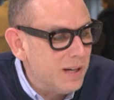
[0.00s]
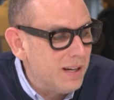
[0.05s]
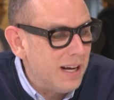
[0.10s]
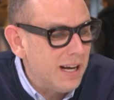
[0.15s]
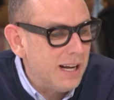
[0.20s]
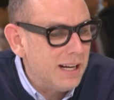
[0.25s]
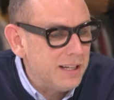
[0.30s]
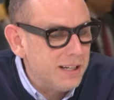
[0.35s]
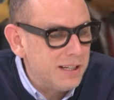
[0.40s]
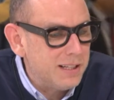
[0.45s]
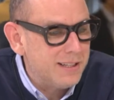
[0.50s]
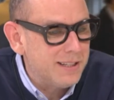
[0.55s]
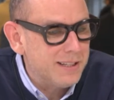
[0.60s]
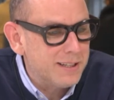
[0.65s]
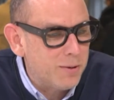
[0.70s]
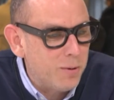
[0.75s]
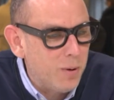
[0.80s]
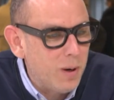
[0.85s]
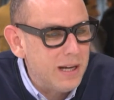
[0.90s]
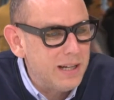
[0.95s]
and this is
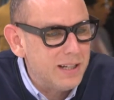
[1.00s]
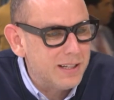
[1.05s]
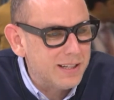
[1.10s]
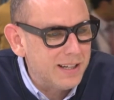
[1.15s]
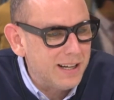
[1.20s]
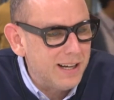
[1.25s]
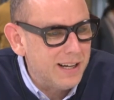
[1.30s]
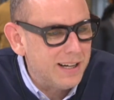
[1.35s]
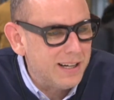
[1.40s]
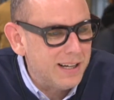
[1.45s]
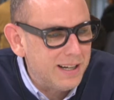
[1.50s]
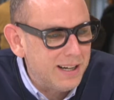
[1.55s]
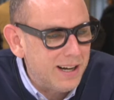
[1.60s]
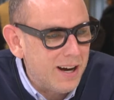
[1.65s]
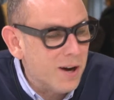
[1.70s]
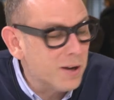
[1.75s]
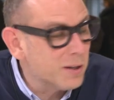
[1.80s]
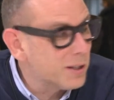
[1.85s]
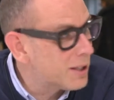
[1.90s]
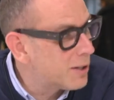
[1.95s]
quite
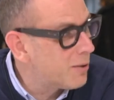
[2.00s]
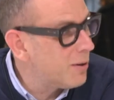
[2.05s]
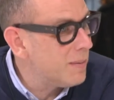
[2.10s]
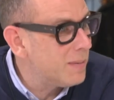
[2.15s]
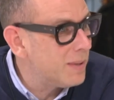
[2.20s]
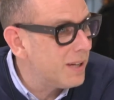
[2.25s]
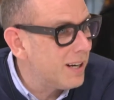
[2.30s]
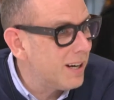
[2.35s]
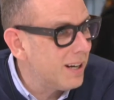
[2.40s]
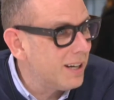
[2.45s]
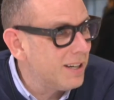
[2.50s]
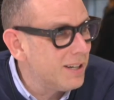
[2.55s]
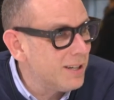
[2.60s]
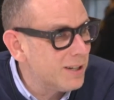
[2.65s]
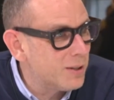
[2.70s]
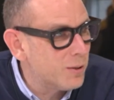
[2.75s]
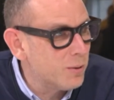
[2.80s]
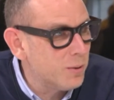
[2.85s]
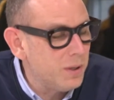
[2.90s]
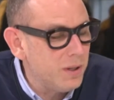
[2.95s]
unscripted, I can
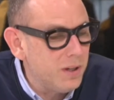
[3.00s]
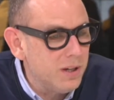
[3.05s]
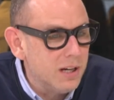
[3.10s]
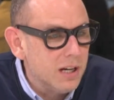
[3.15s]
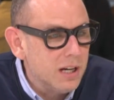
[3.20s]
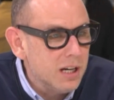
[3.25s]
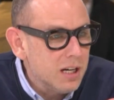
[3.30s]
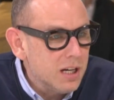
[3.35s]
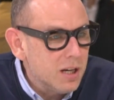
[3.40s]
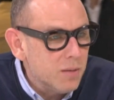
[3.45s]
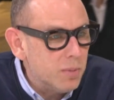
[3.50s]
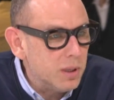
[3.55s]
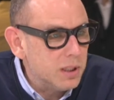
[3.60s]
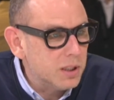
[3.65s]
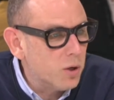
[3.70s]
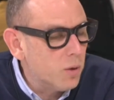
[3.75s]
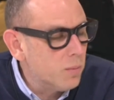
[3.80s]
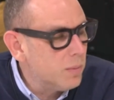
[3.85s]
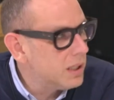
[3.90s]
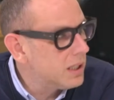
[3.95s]
assure you, but
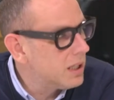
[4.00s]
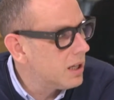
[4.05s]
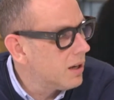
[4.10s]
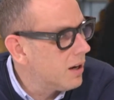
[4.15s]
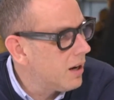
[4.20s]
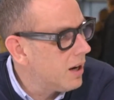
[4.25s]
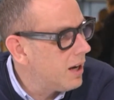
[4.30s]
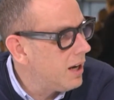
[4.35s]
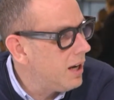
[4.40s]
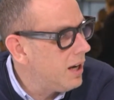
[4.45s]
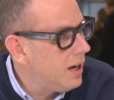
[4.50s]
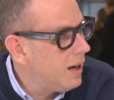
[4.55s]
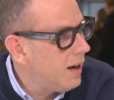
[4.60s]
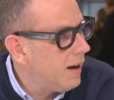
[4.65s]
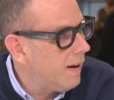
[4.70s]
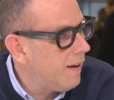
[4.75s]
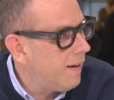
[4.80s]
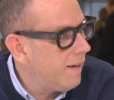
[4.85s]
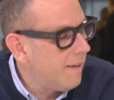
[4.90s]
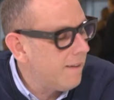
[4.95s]
Tomas and I
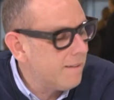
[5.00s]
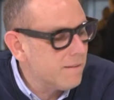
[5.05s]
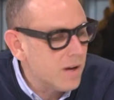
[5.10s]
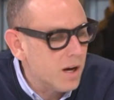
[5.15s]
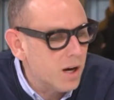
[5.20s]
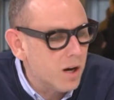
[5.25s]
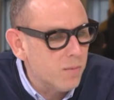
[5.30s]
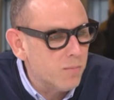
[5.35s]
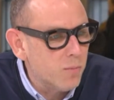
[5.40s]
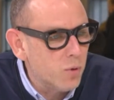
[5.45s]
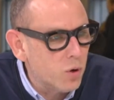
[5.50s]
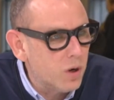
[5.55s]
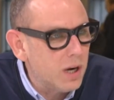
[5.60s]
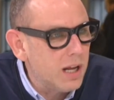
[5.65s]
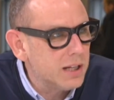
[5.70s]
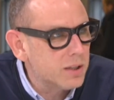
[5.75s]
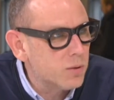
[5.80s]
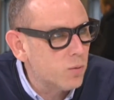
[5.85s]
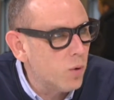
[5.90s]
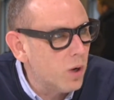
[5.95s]
are more or
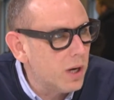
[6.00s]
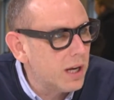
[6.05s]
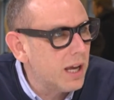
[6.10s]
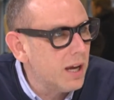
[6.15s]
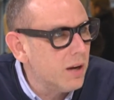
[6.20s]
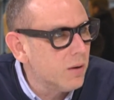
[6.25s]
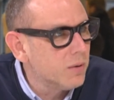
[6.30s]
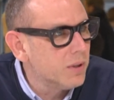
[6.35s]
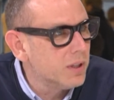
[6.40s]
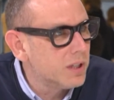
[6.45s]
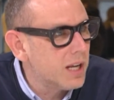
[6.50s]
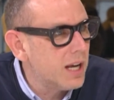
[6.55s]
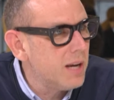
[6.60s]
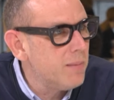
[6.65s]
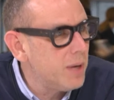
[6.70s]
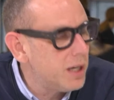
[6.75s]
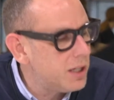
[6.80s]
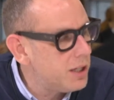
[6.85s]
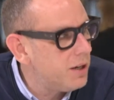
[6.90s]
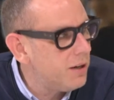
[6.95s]
less working on the same
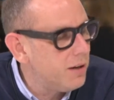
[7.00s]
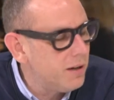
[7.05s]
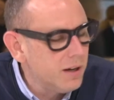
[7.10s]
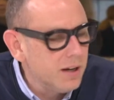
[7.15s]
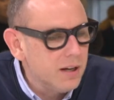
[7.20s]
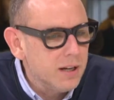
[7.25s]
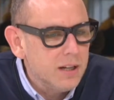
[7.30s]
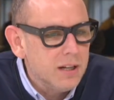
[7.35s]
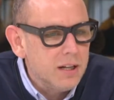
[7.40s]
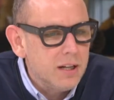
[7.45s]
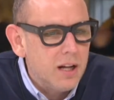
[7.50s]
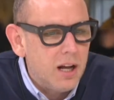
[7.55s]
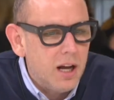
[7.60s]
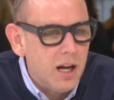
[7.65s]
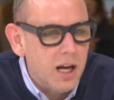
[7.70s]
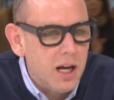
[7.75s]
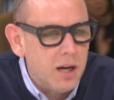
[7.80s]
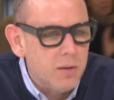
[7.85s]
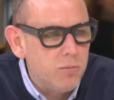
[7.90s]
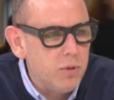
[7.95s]
issue.
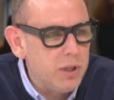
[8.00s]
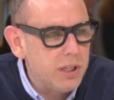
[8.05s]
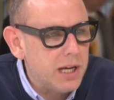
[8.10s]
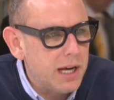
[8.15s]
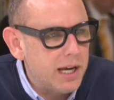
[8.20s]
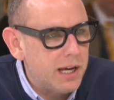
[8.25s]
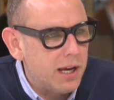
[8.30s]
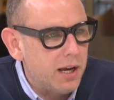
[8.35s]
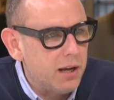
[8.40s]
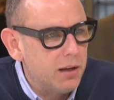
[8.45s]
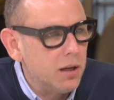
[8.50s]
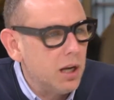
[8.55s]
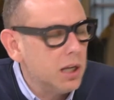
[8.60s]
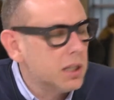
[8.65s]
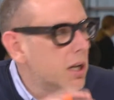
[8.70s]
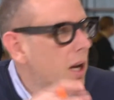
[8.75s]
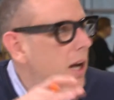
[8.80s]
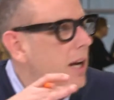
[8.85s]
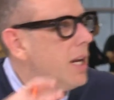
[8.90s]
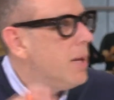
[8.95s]
We're taking a
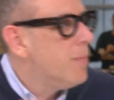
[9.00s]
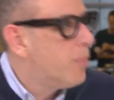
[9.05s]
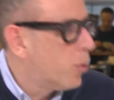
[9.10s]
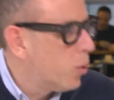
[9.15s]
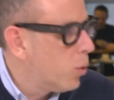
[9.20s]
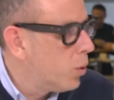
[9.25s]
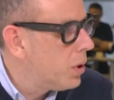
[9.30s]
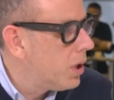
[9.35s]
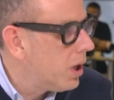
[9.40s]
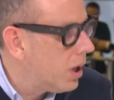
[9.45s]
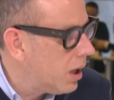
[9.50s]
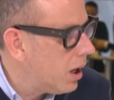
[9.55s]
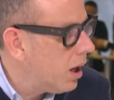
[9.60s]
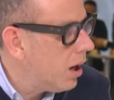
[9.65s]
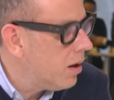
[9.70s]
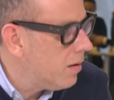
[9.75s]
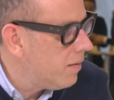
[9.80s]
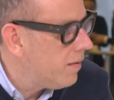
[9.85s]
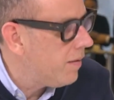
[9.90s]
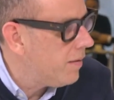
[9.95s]
slightly broader
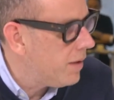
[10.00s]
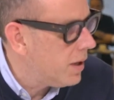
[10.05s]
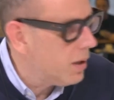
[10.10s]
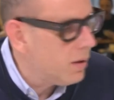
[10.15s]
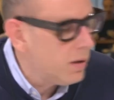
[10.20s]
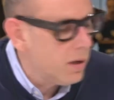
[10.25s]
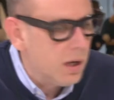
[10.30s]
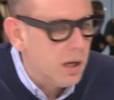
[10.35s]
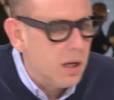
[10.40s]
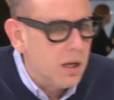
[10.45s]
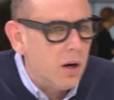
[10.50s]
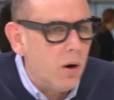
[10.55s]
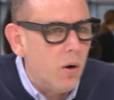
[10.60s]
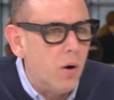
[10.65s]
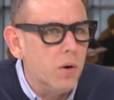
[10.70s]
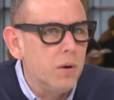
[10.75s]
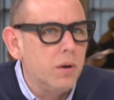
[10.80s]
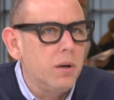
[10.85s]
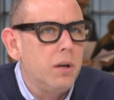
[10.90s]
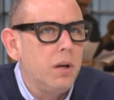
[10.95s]
overview
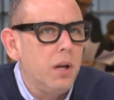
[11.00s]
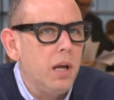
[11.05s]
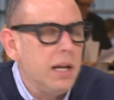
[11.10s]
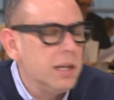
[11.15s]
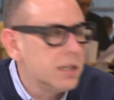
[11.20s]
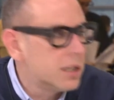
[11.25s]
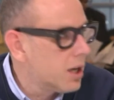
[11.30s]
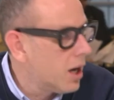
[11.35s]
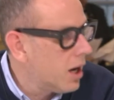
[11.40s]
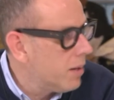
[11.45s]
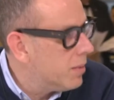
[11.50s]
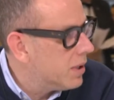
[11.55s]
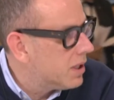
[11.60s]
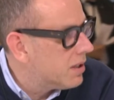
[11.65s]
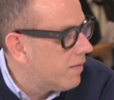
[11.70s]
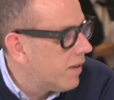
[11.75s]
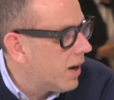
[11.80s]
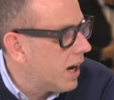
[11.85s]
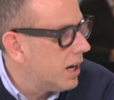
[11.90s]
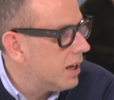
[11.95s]
on incitement to
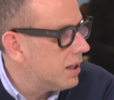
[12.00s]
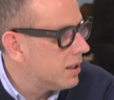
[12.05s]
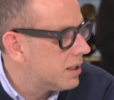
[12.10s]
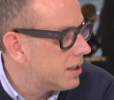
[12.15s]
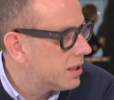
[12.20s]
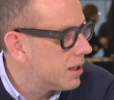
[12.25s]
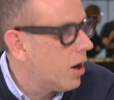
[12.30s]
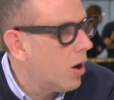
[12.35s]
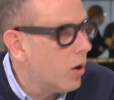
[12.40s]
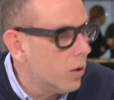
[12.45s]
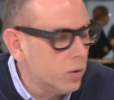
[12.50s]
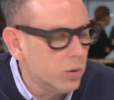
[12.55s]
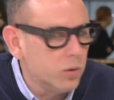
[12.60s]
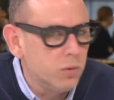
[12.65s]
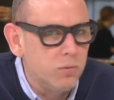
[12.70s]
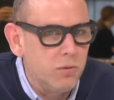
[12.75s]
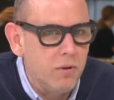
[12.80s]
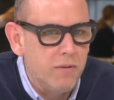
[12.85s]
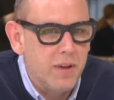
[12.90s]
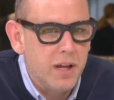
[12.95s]
violence as a whole
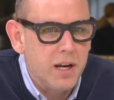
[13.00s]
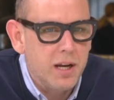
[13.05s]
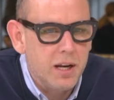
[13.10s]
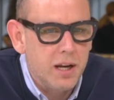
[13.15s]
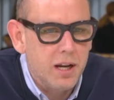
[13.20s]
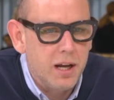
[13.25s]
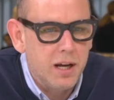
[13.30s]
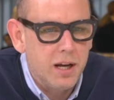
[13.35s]
within